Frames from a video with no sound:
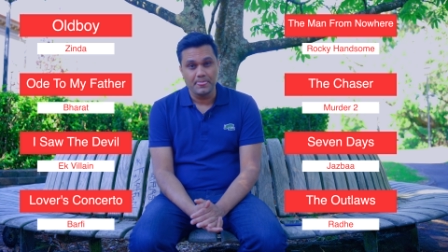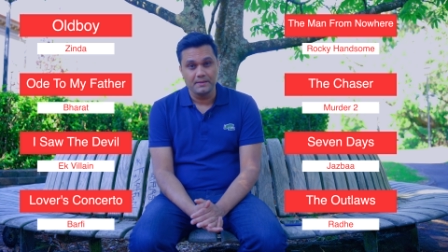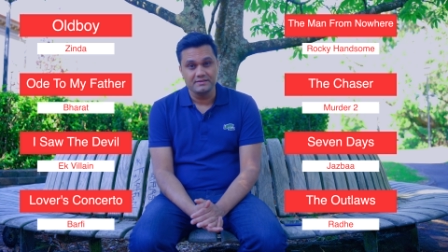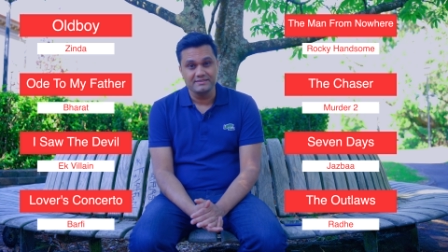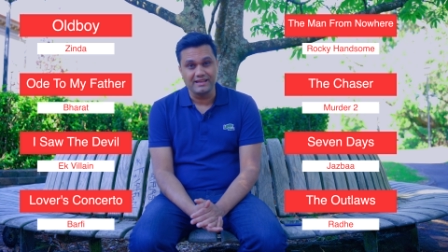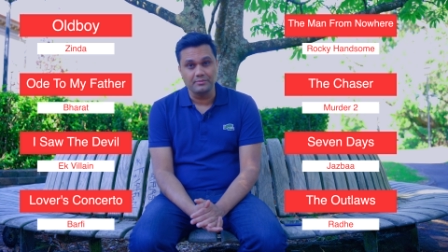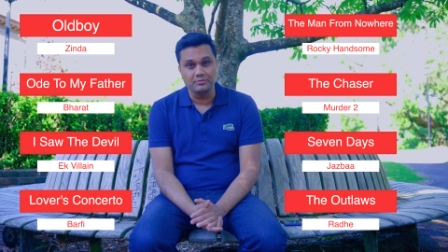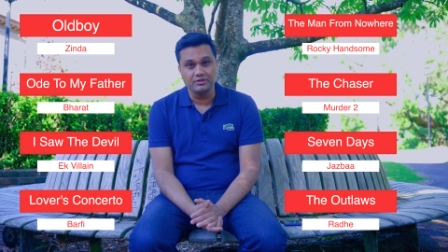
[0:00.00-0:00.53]

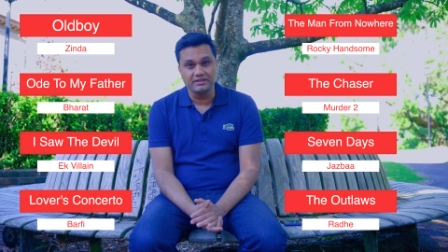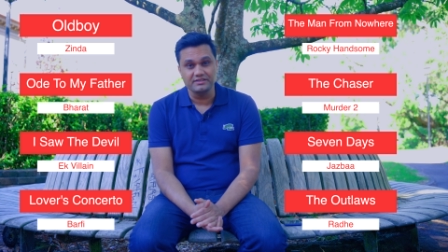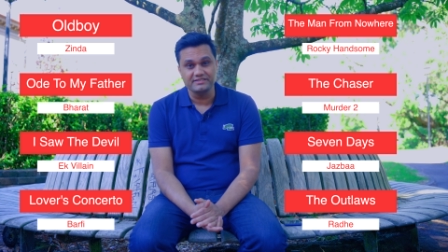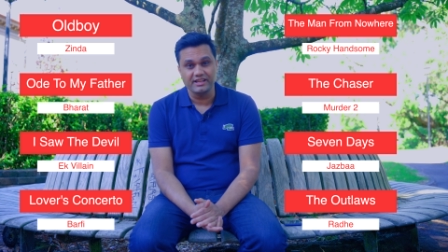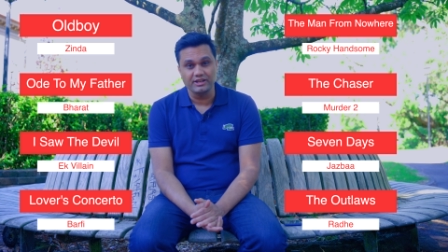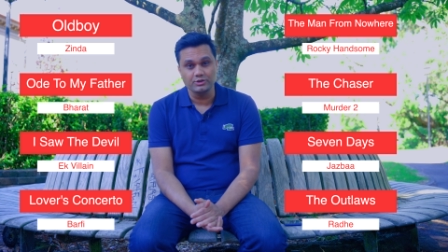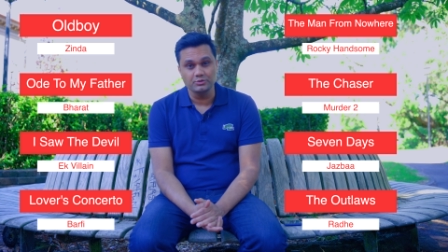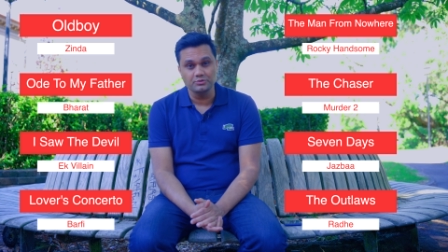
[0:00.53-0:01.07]
Tamil and
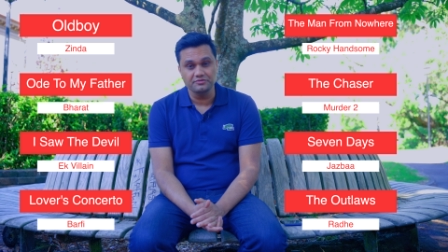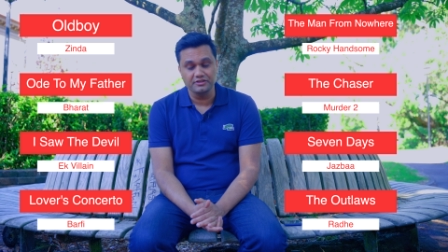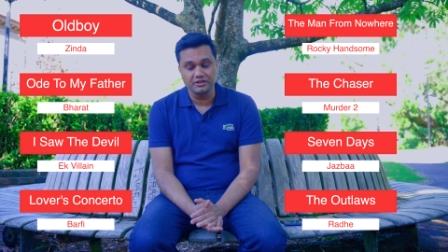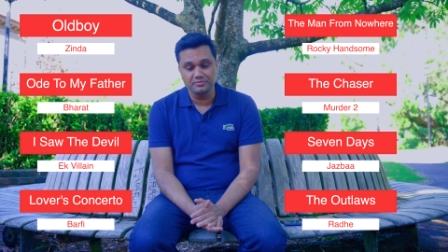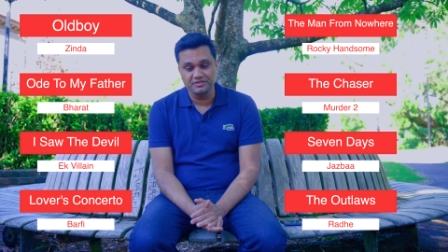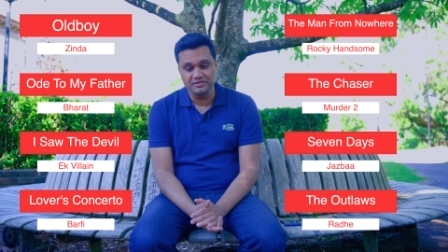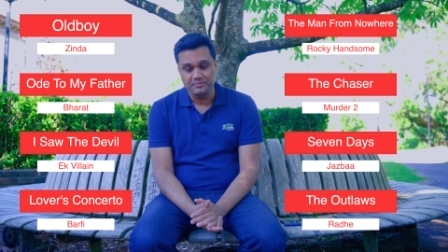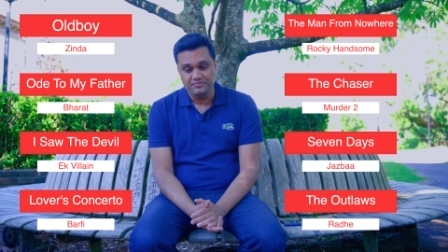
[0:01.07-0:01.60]
Telugu
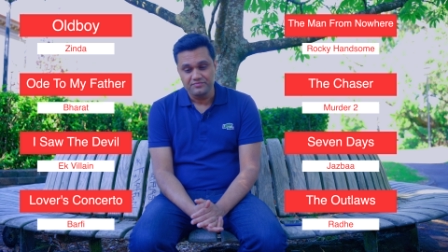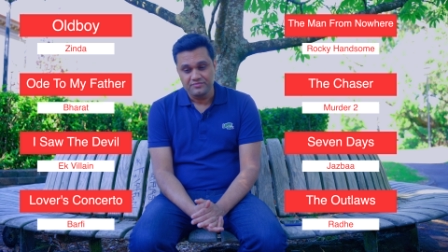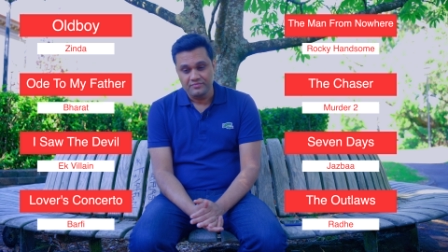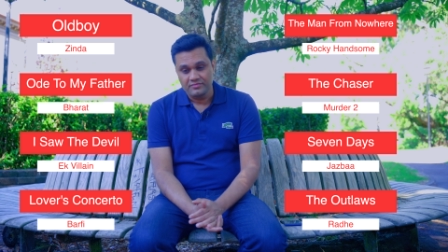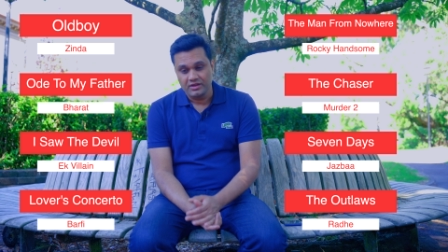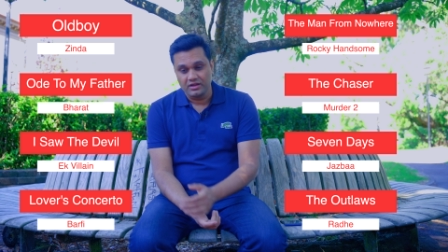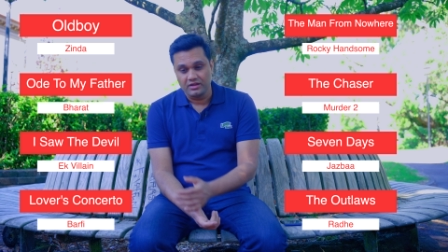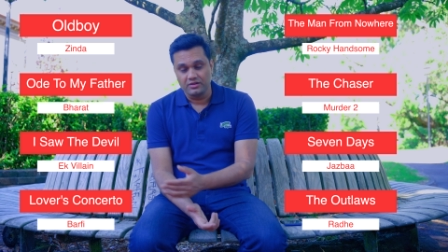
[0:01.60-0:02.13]
films.
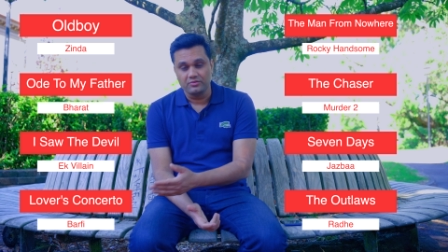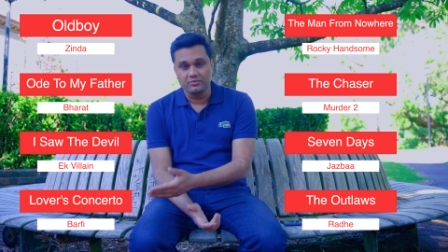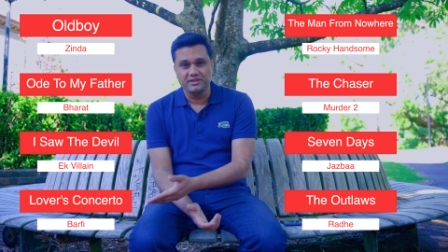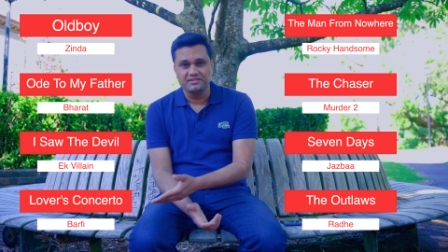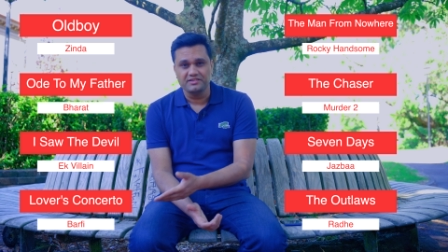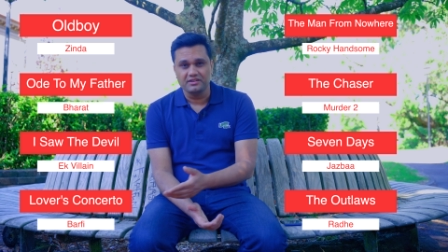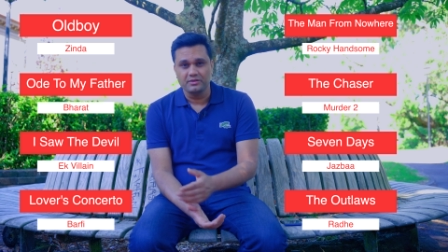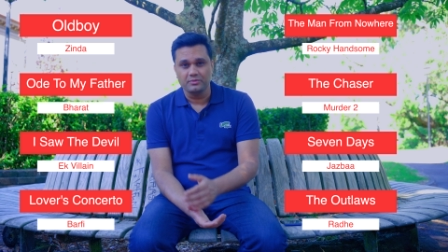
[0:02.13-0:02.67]

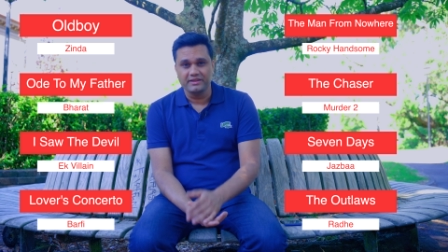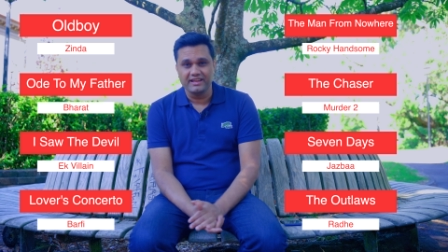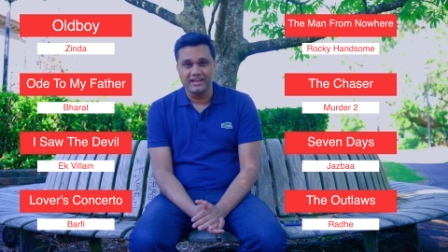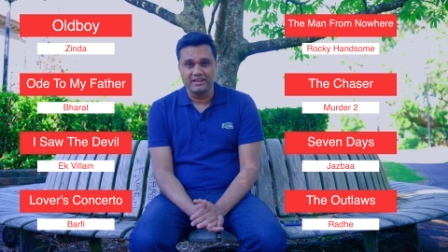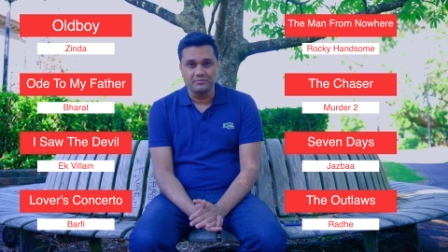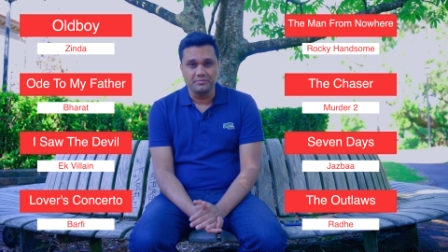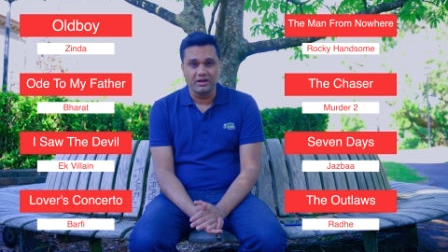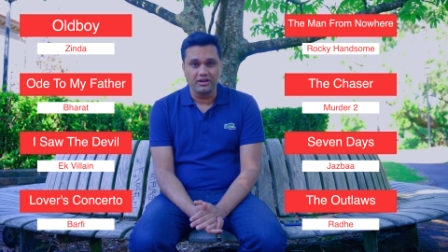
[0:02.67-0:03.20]
Recently we
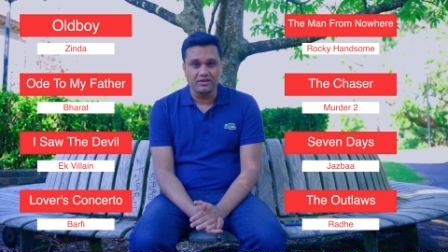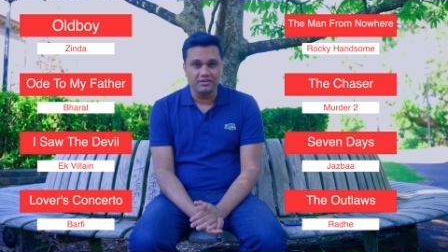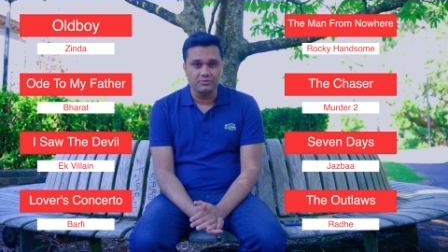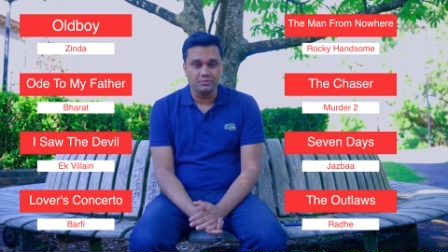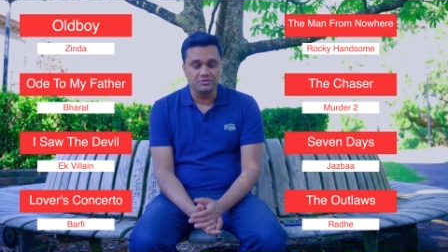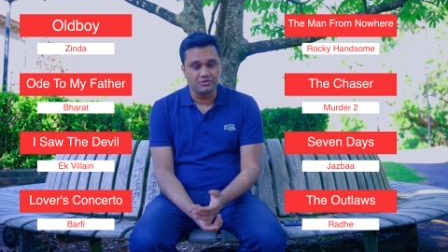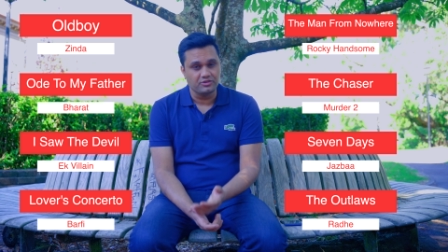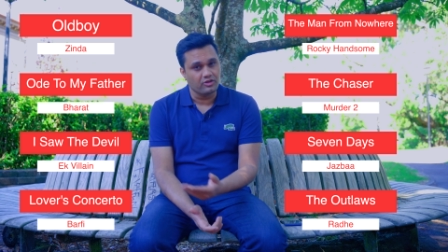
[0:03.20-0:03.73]
had
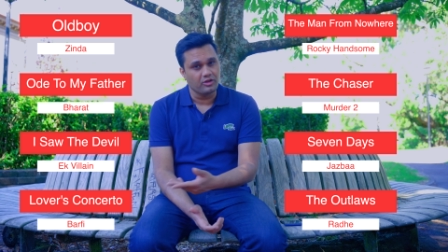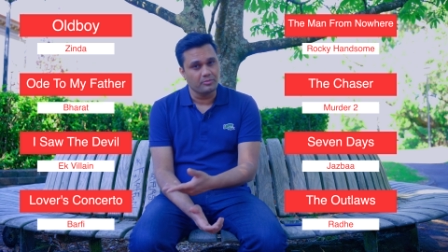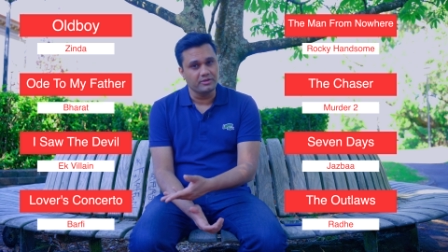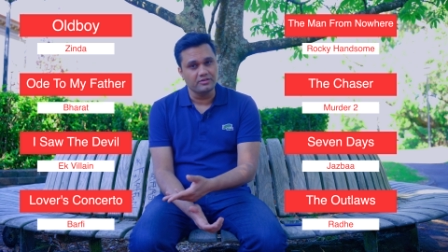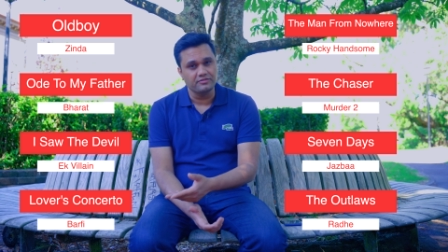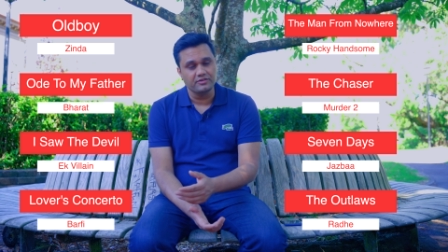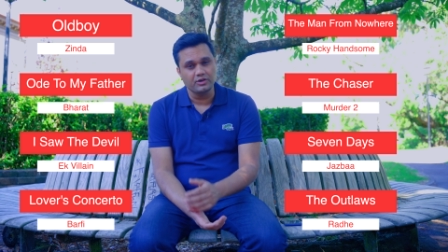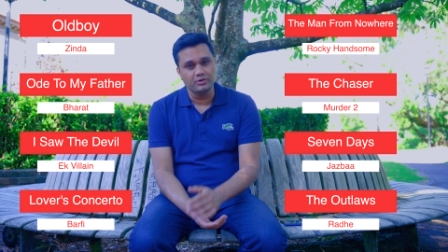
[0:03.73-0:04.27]
Bharat, which is a
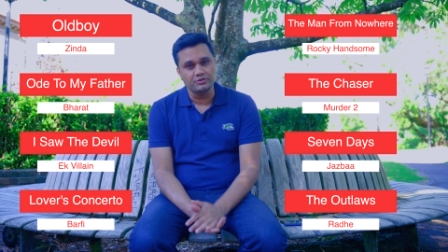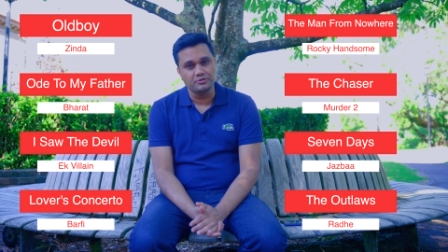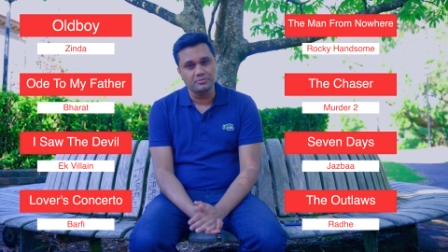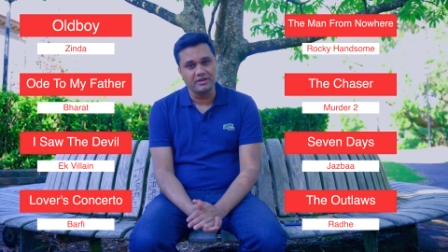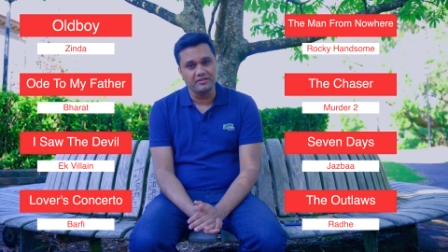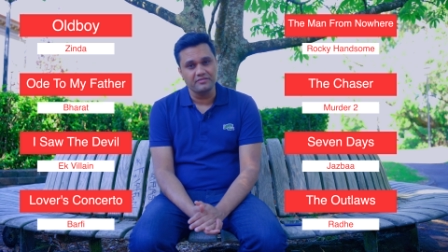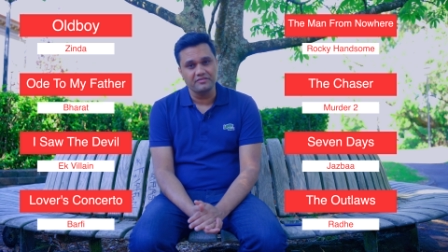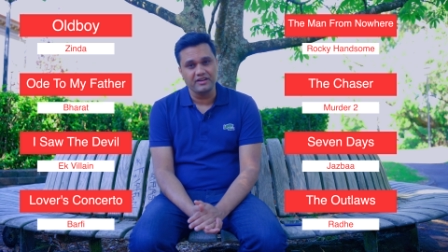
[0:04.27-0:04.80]
copy of Ode to
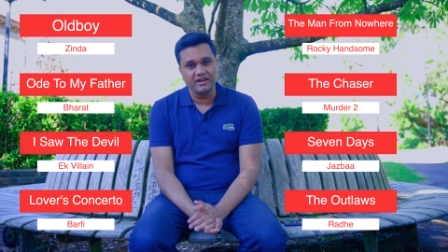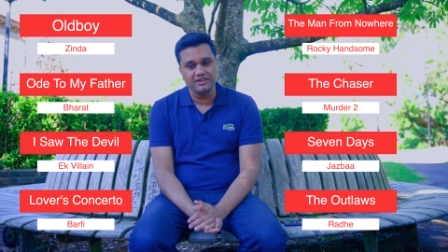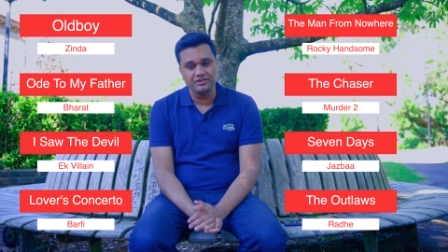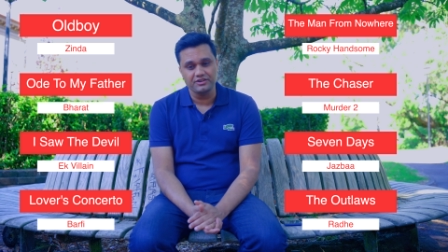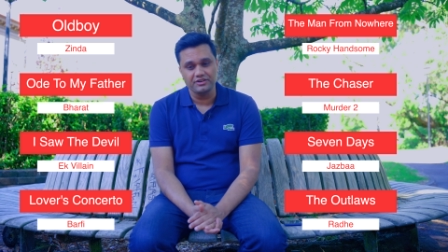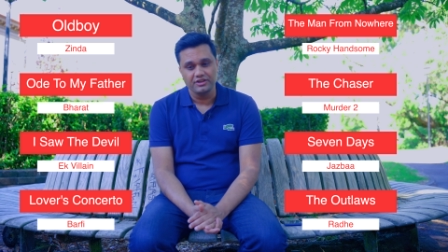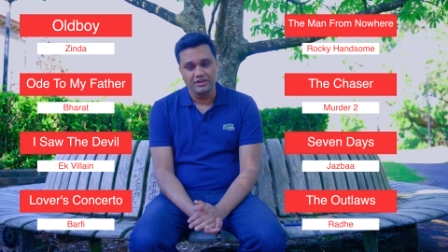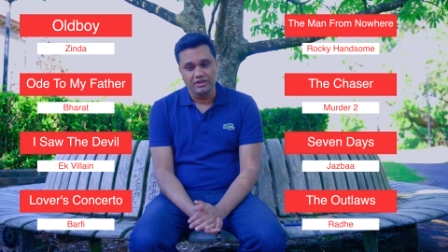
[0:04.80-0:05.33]
My
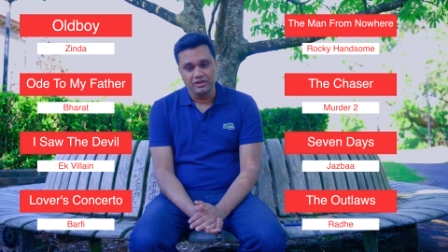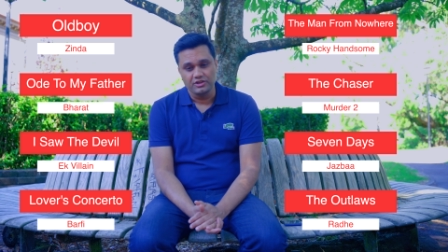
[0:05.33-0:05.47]
Father.